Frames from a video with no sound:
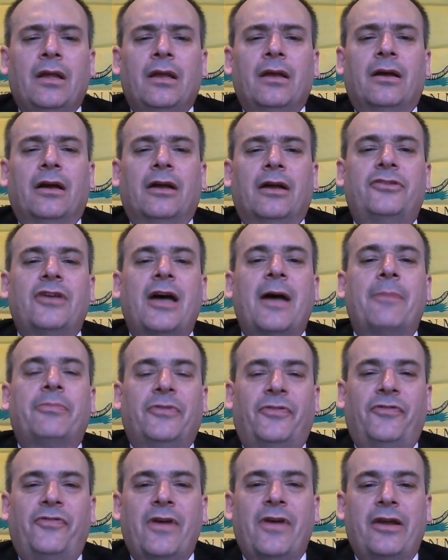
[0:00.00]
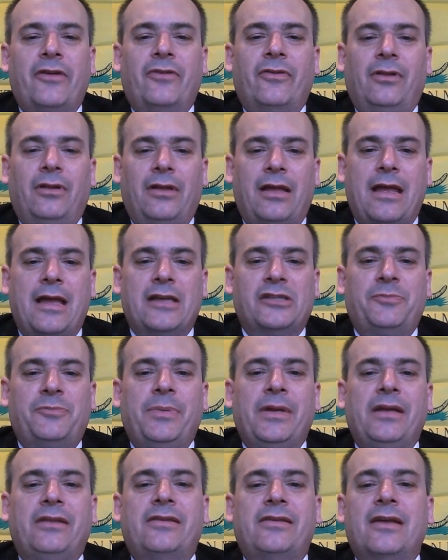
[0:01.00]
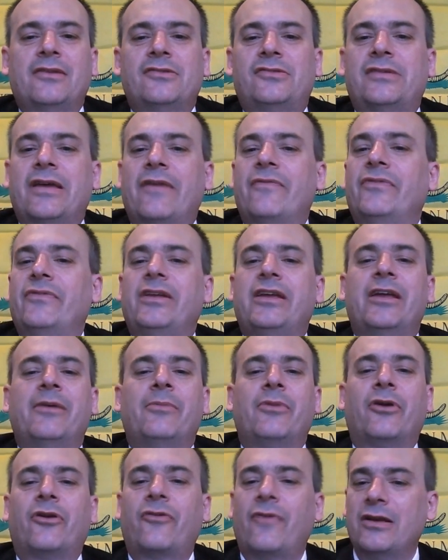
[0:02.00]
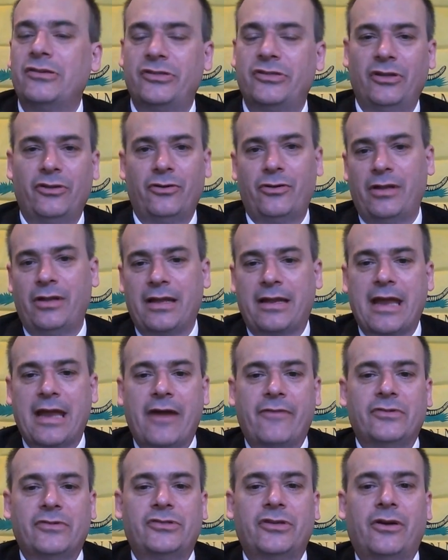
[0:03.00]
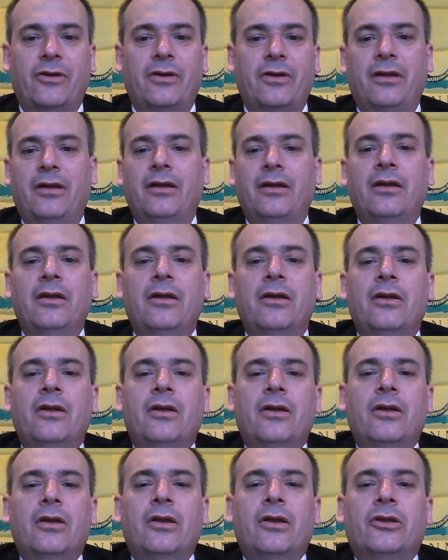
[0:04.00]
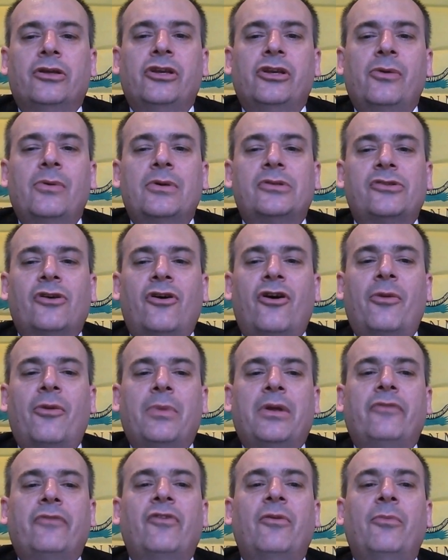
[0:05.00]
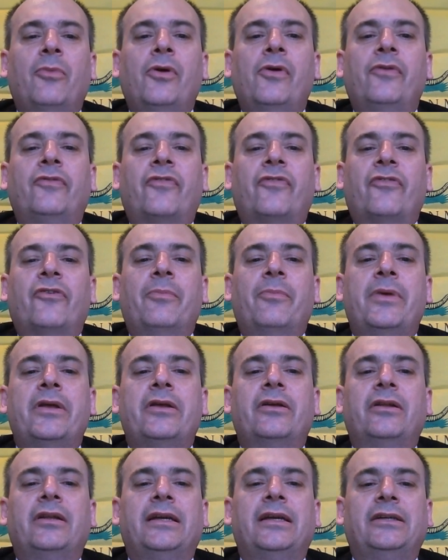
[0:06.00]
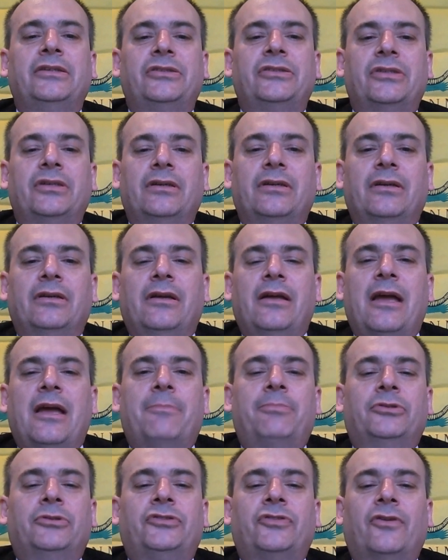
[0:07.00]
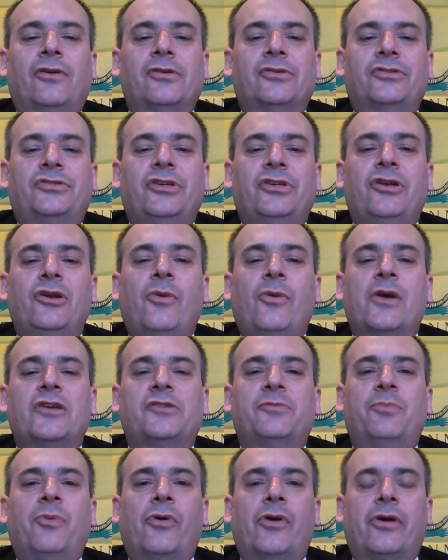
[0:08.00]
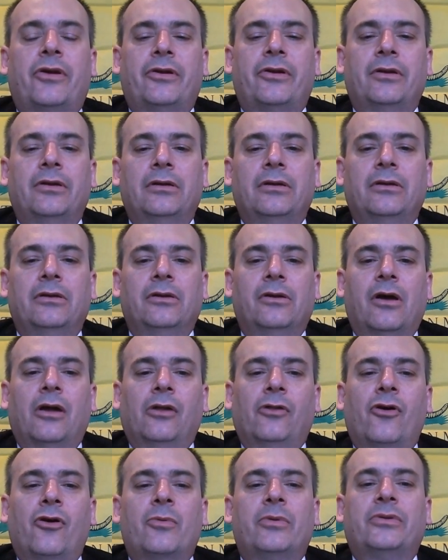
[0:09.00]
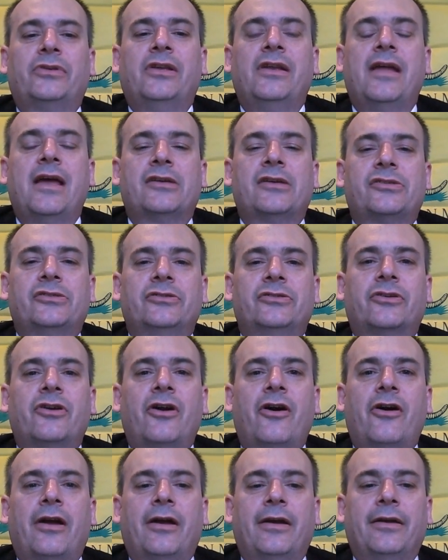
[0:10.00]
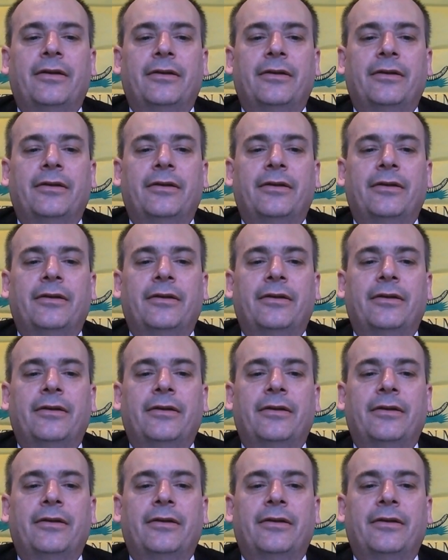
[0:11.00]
Adopt a federal SB 1070 immigration law like Arizona. U.S. Army removed from the Middle East and patrols the U.S. border along with the National Guard.